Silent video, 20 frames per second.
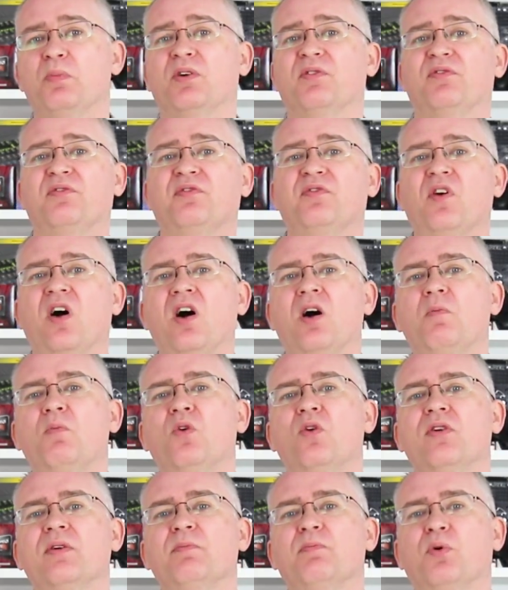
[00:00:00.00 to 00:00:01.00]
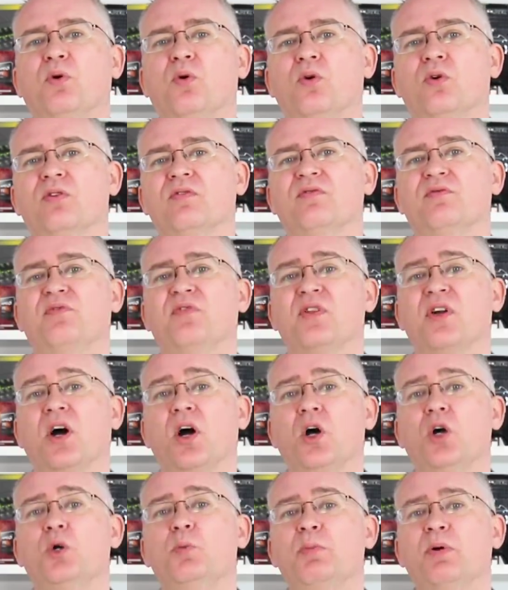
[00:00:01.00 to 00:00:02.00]
but far more important for the
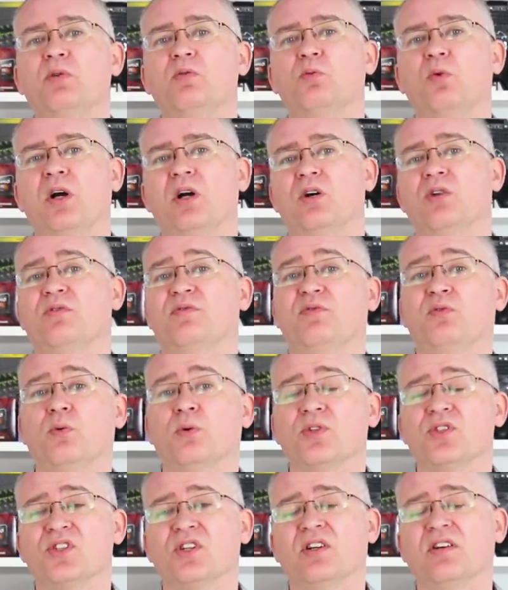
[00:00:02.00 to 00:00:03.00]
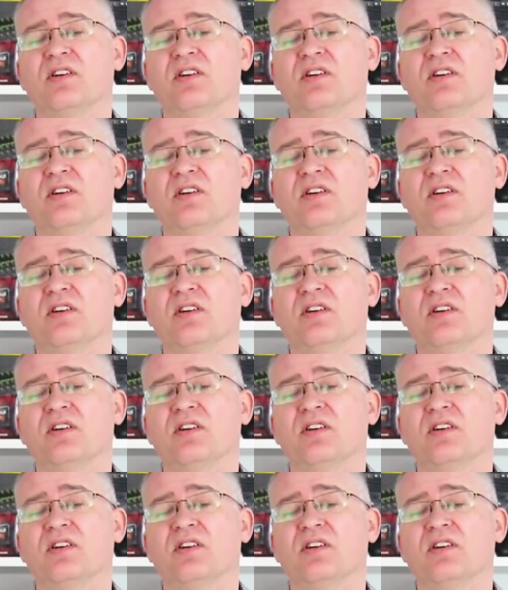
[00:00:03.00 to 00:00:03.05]
open world Forza